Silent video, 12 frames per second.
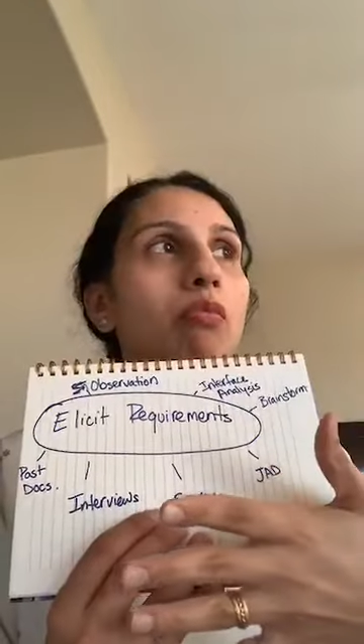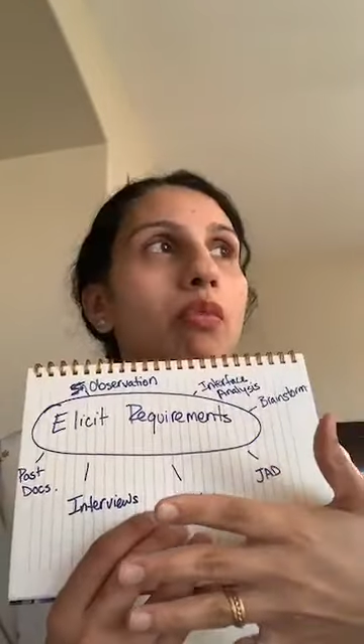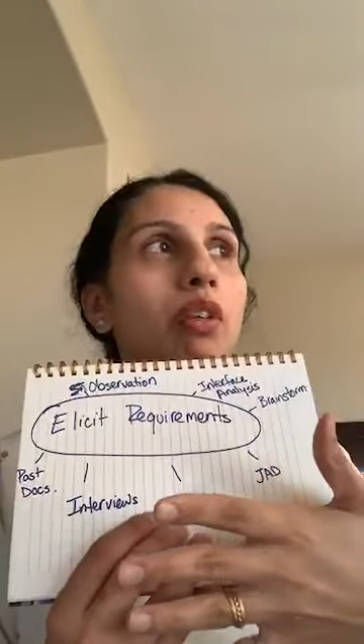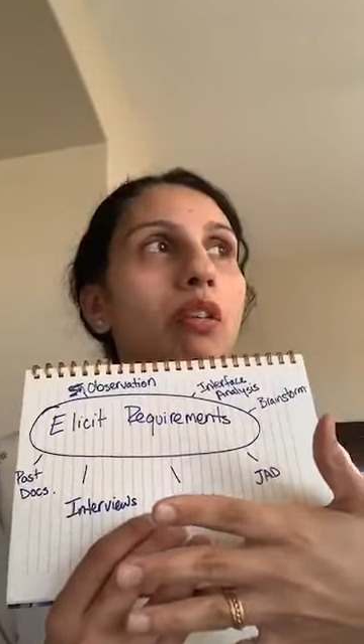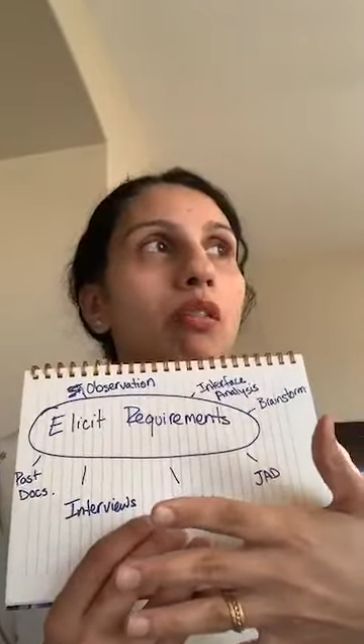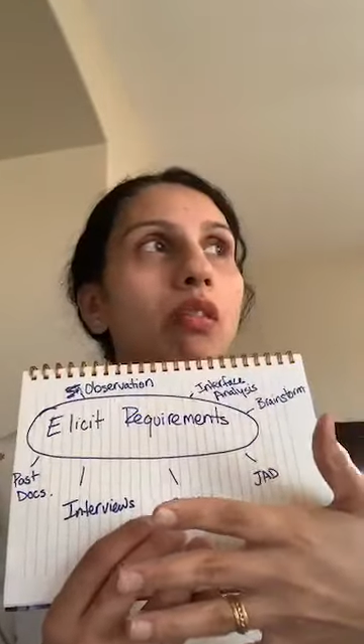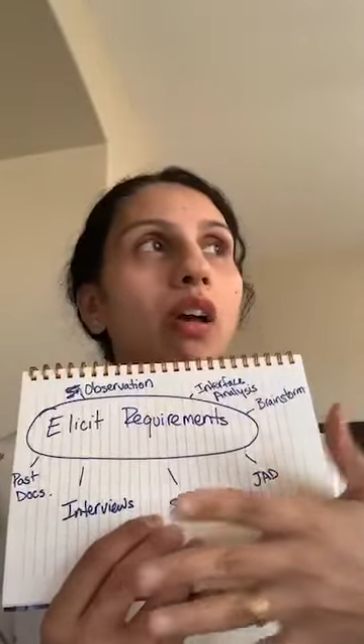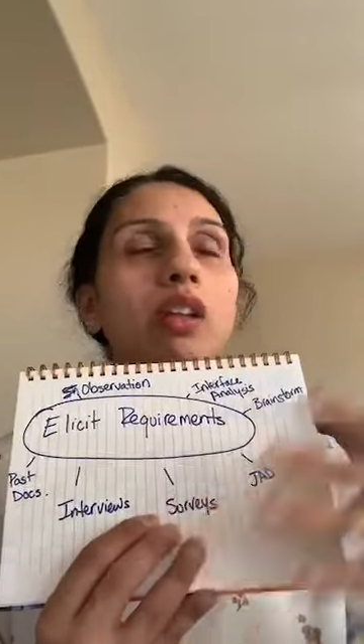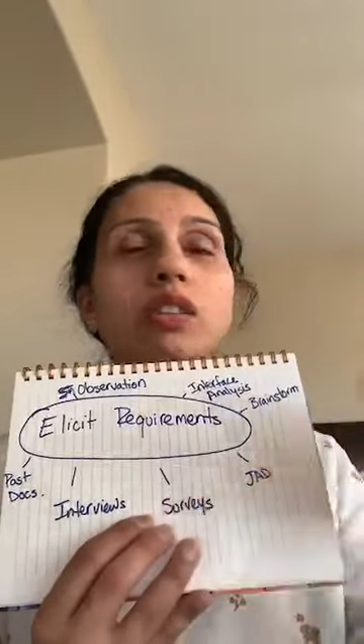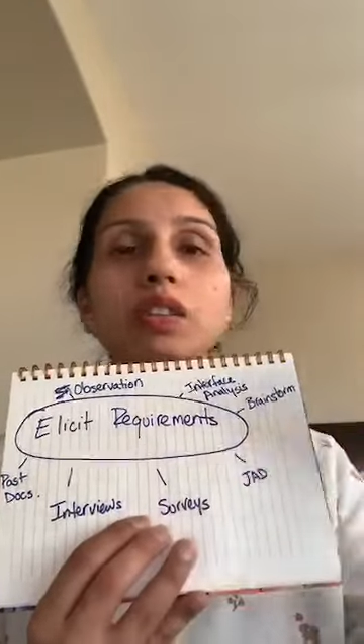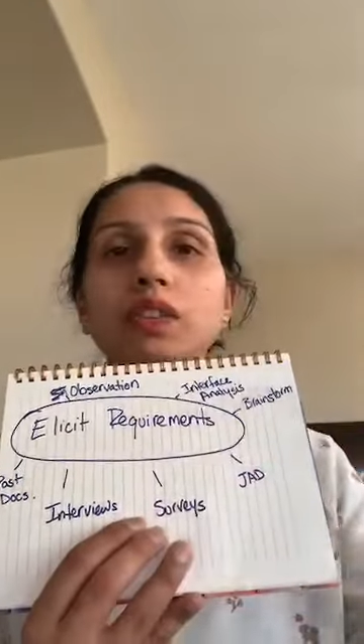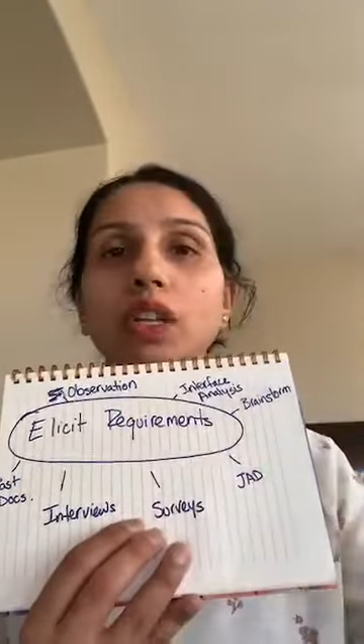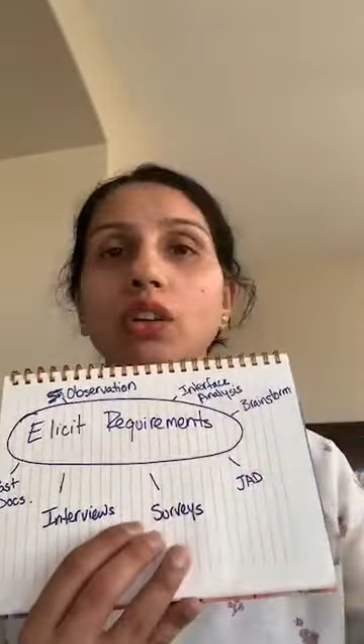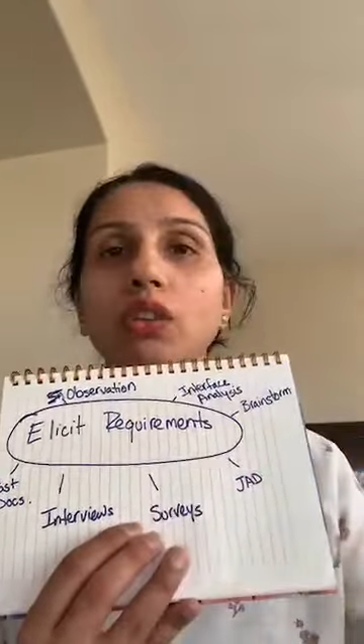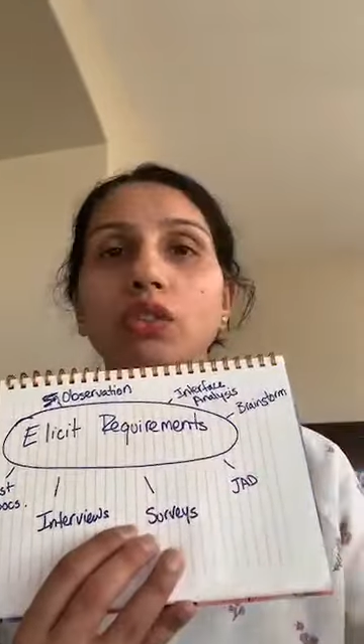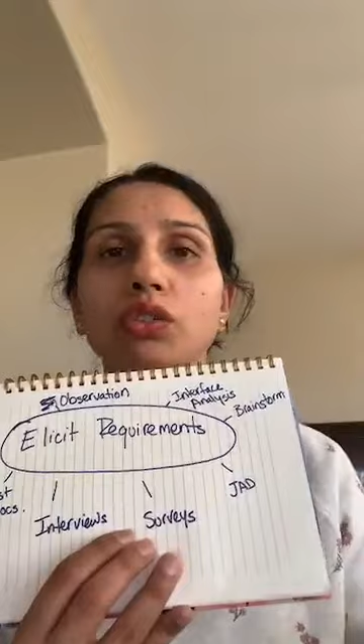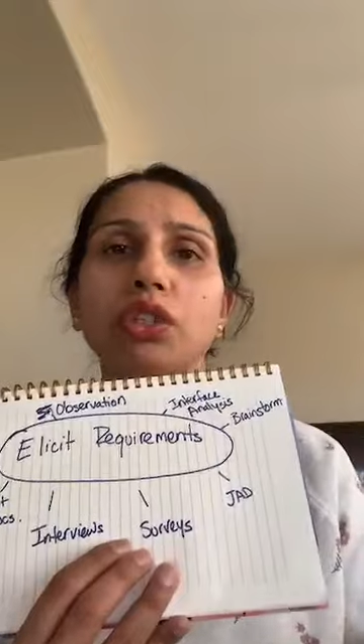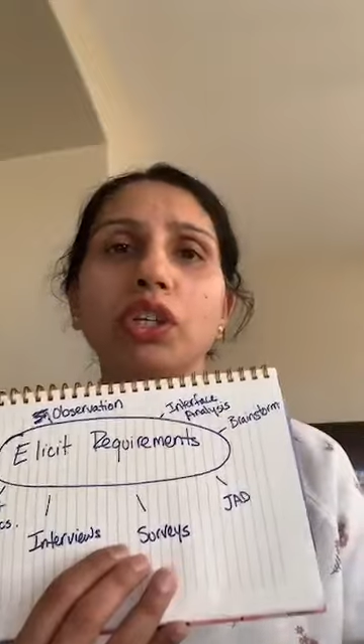lots of
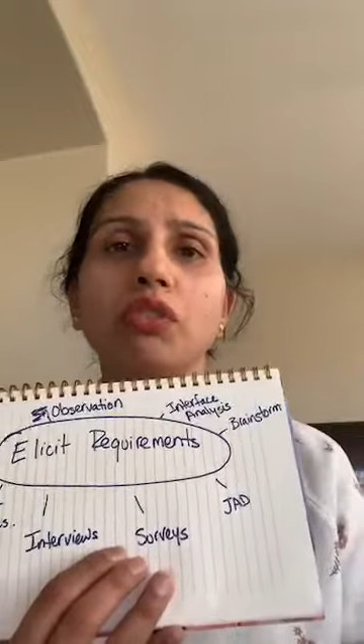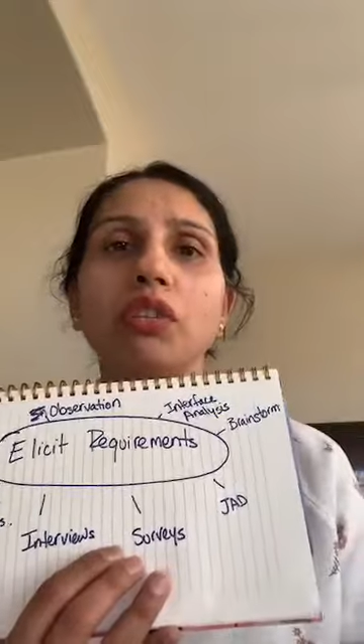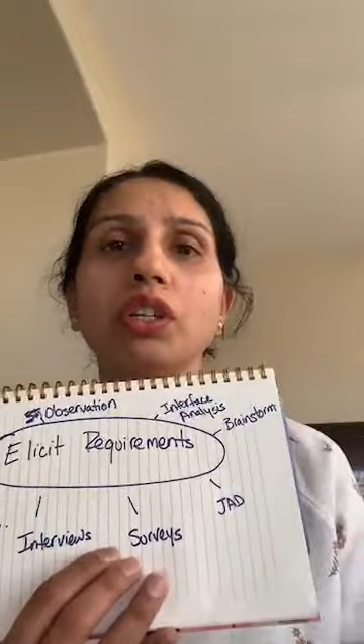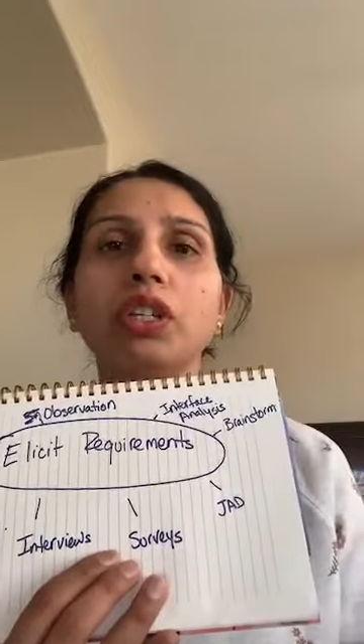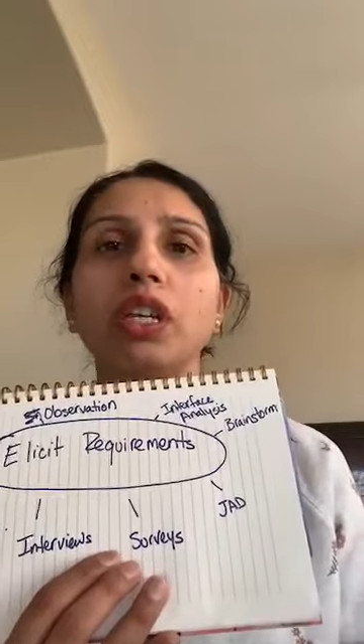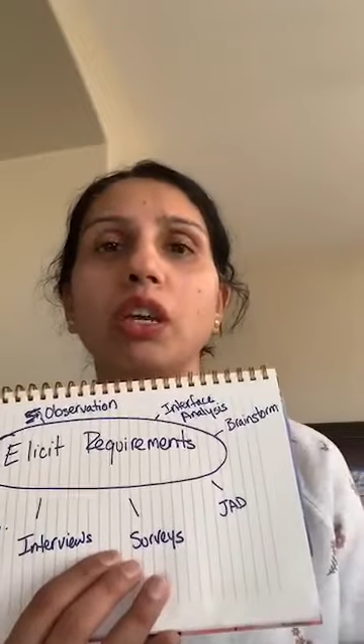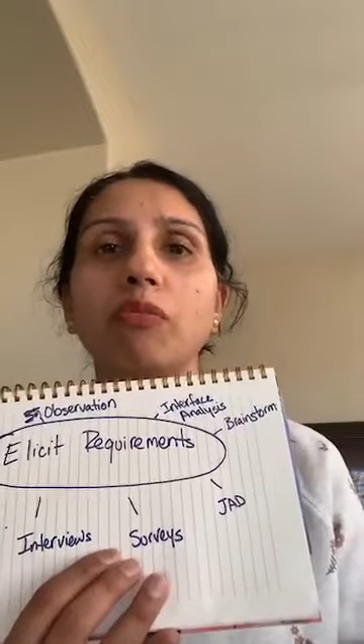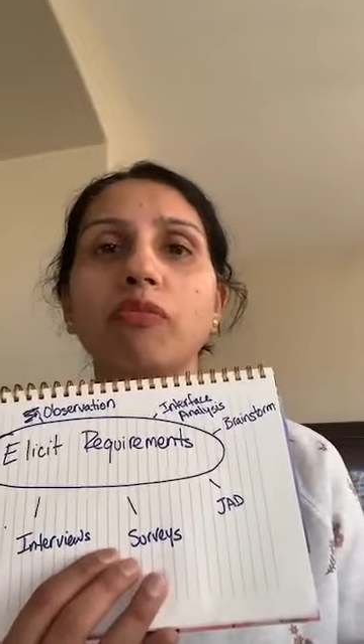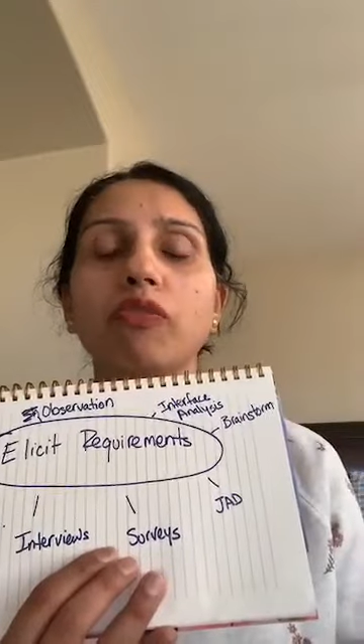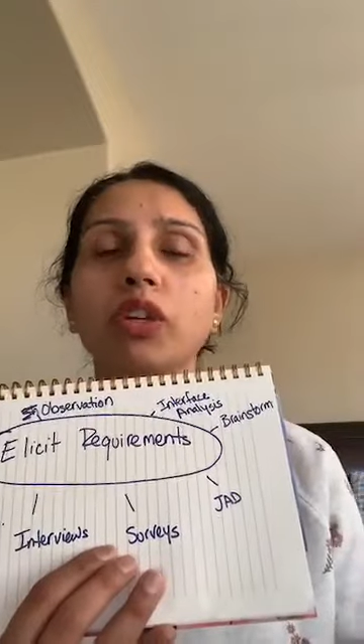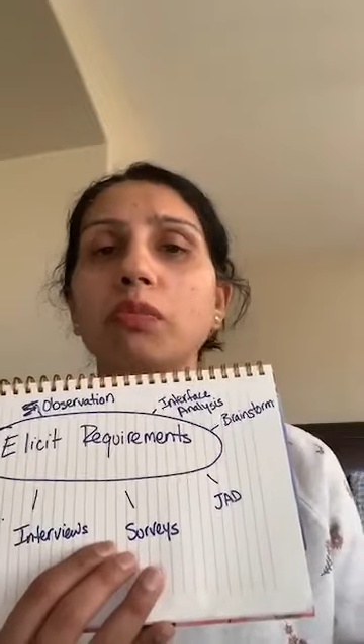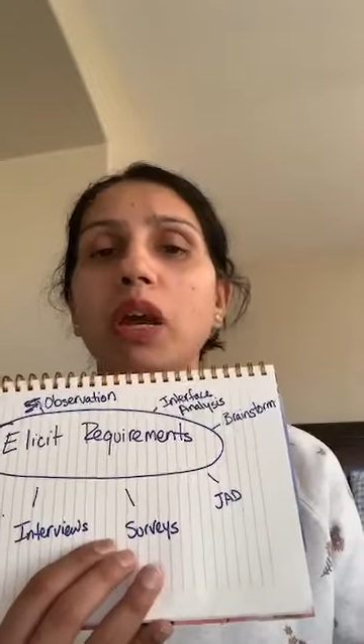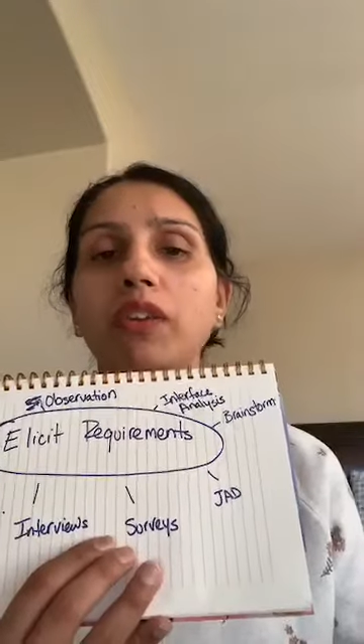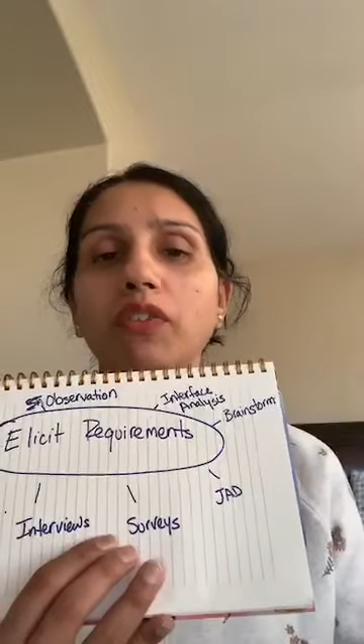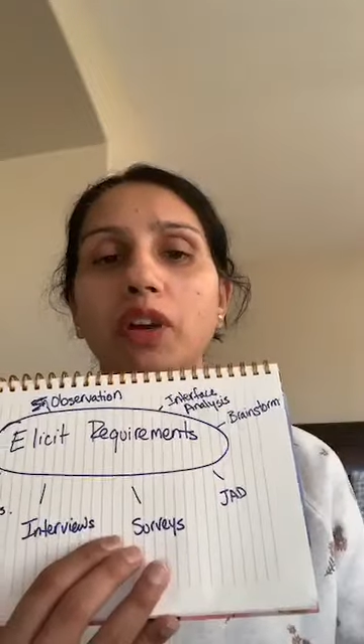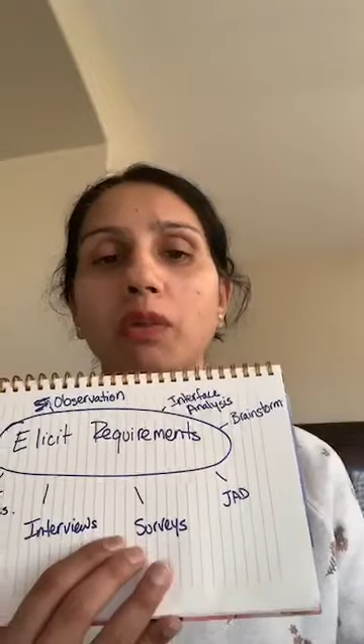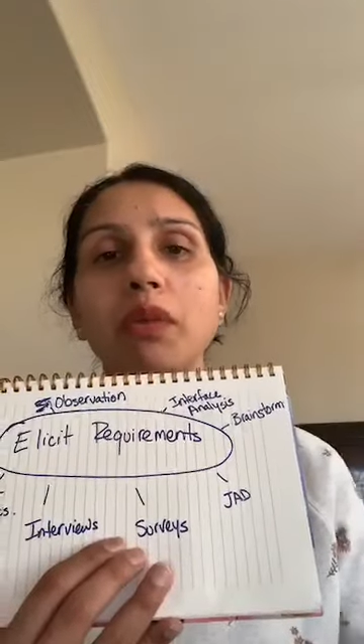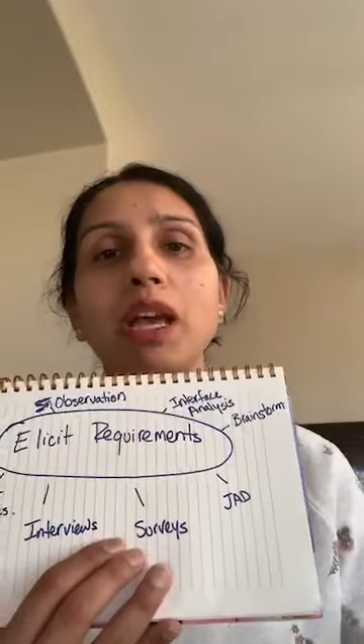stakeholders that you need to get feedback
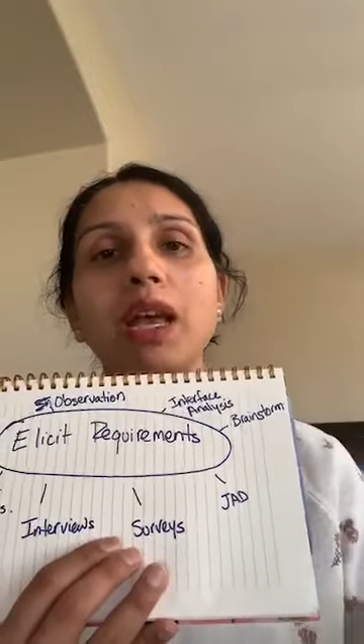from,